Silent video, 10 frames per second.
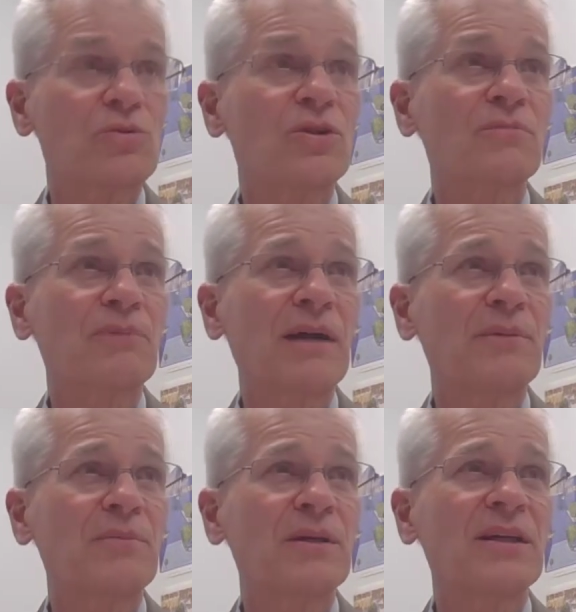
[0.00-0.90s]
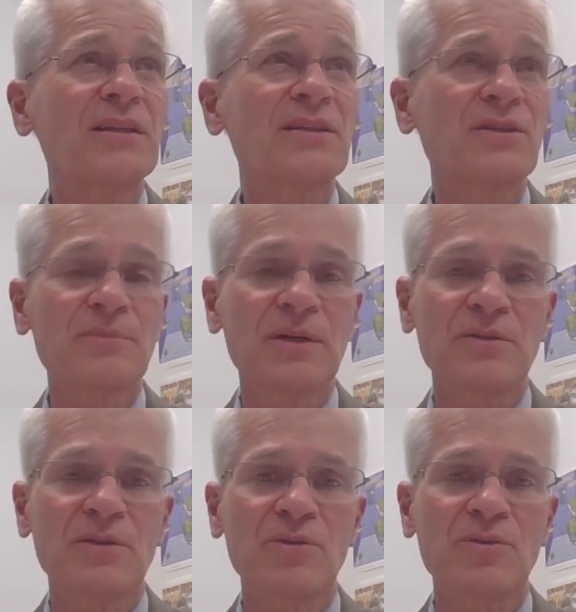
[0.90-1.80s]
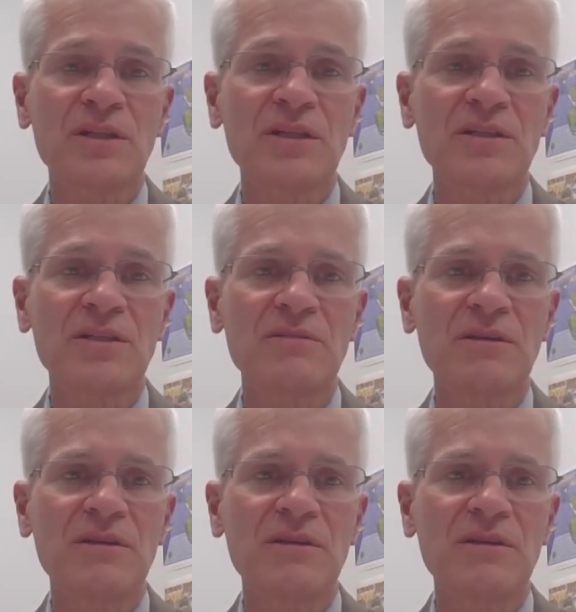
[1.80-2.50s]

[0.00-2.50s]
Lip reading: where probably, I think there are about 30,